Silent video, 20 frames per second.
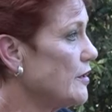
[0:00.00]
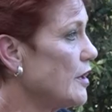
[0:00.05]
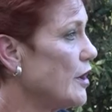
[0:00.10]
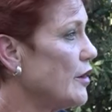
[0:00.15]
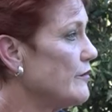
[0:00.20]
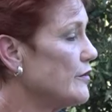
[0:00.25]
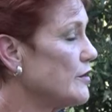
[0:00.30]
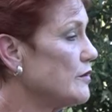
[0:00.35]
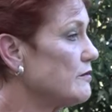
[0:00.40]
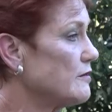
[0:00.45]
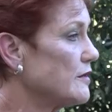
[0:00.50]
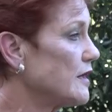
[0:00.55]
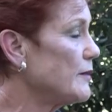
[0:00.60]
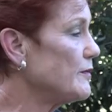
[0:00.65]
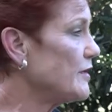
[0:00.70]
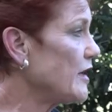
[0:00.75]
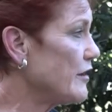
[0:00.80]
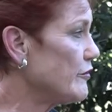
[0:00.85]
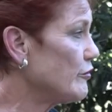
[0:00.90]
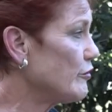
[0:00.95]
over a
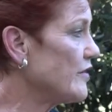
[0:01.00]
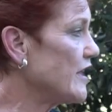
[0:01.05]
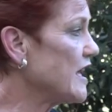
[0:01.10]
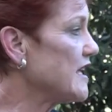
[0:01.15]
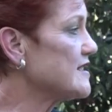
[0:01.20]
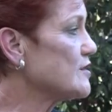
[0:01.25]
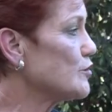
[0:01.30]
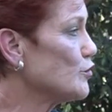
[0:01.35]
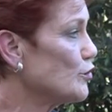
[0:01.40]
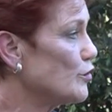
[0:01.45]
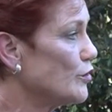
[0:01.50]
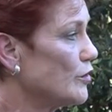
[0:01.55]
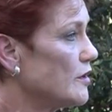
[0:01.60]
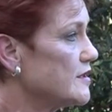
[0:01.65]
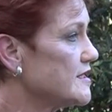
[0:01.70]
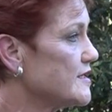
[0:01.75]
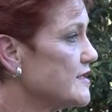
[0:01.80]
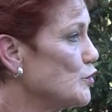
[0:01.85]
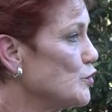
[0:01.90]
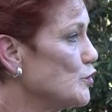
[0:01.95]
couple of $100,000, or
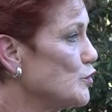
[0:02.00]
a small